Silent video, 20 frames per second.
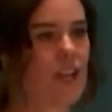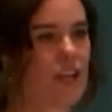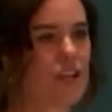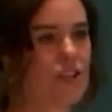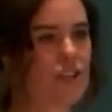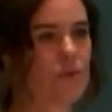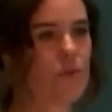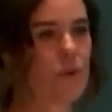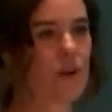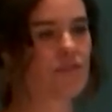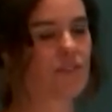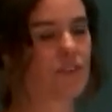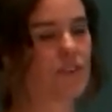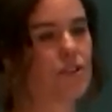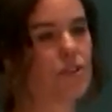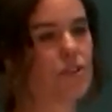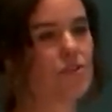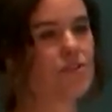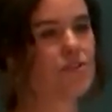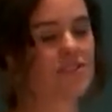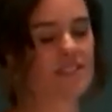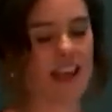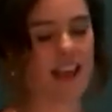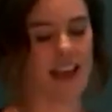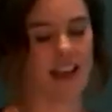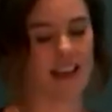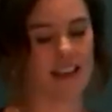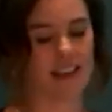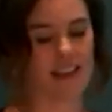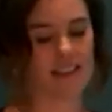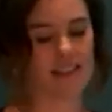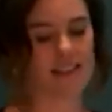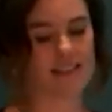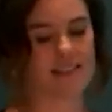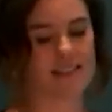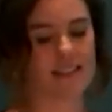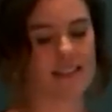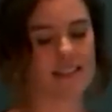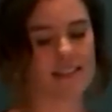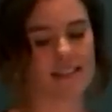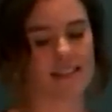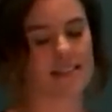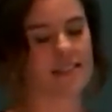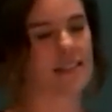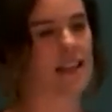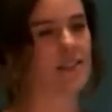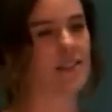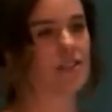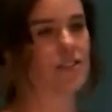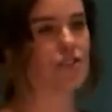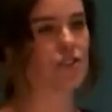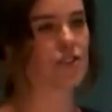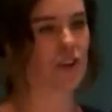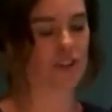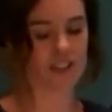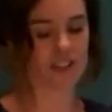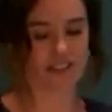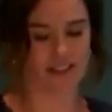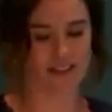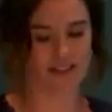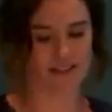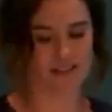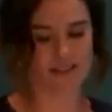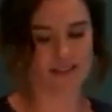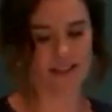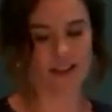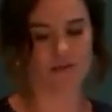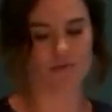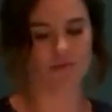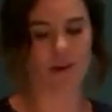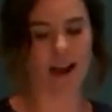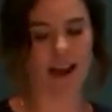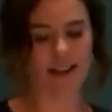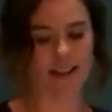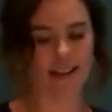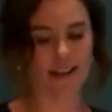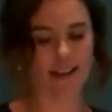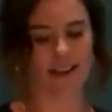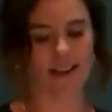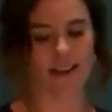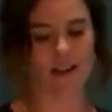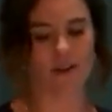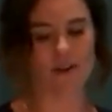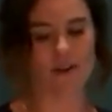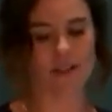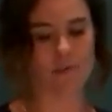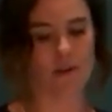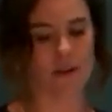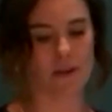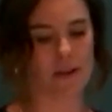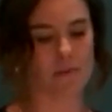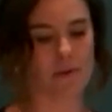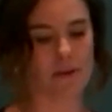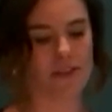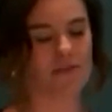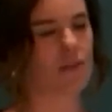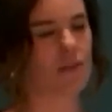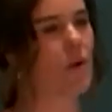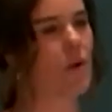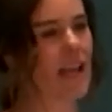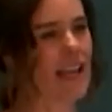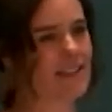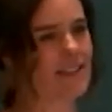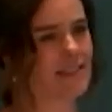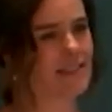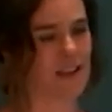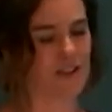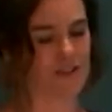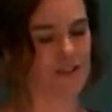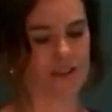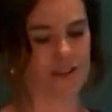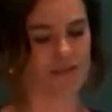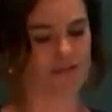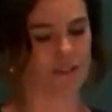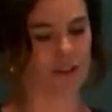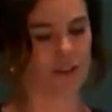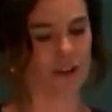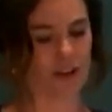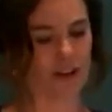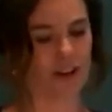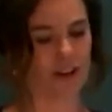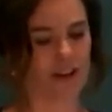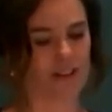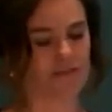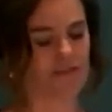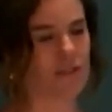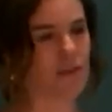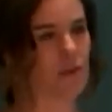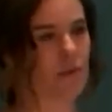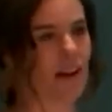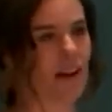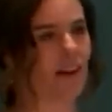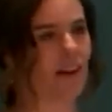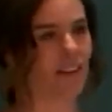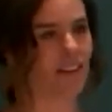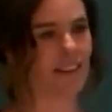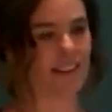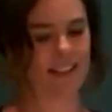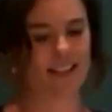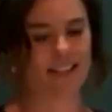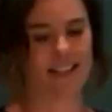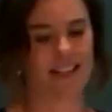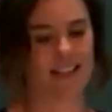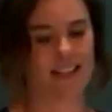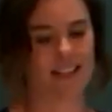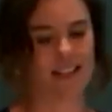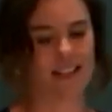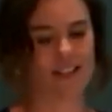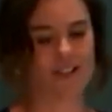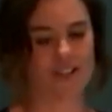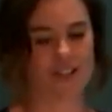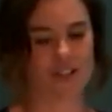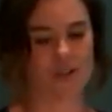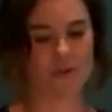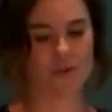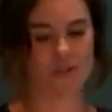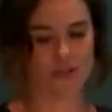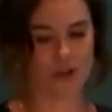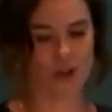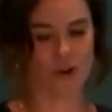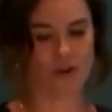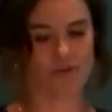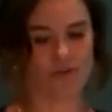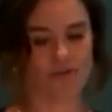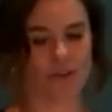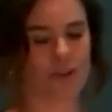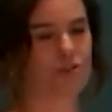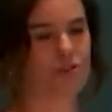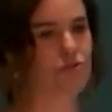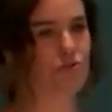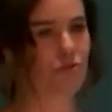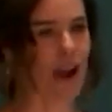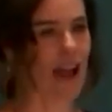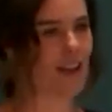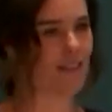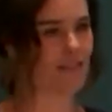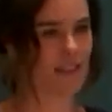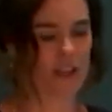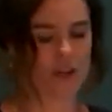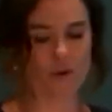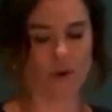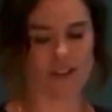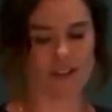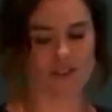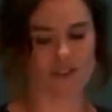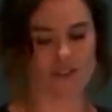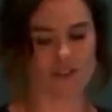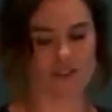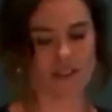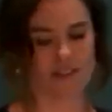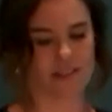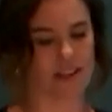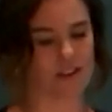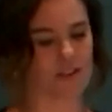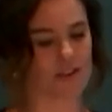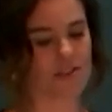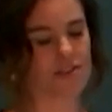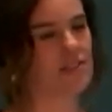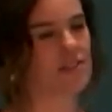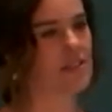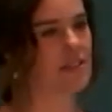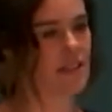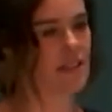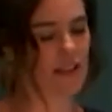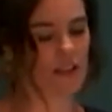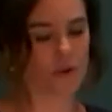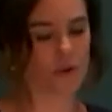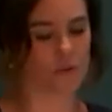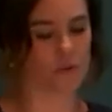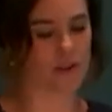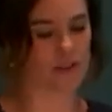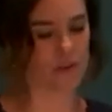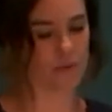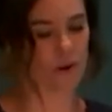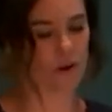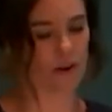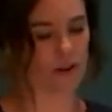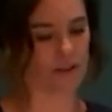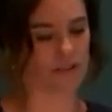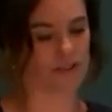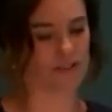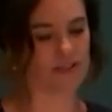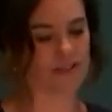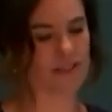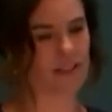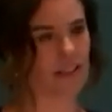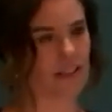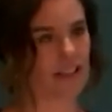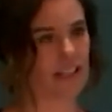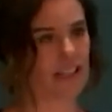She'd worked for Newsday in the 60s as a journalist, and writing had always been a bit of a way station for her, if you will. She was known for her driving questions and her skill with words.